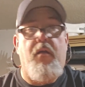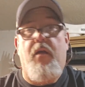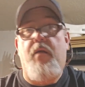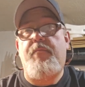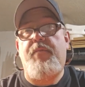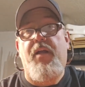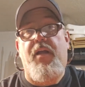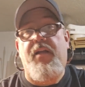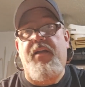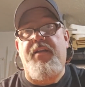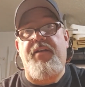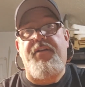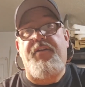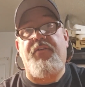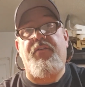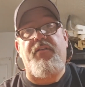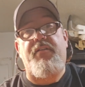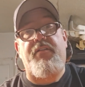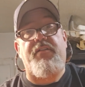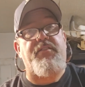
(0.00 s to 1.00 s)
I'm not going to
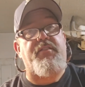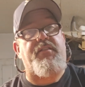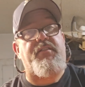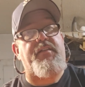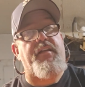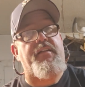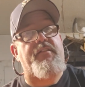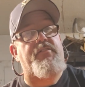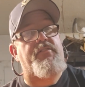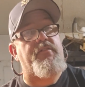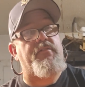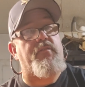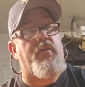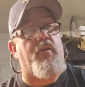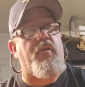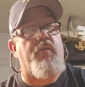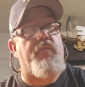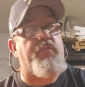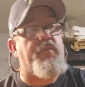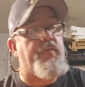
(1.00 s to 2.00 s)
do it because it takes too
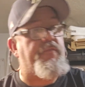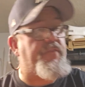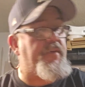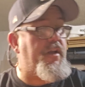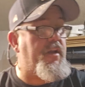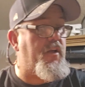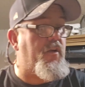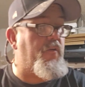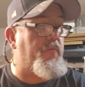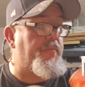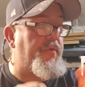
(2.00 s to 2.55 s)
long for the video,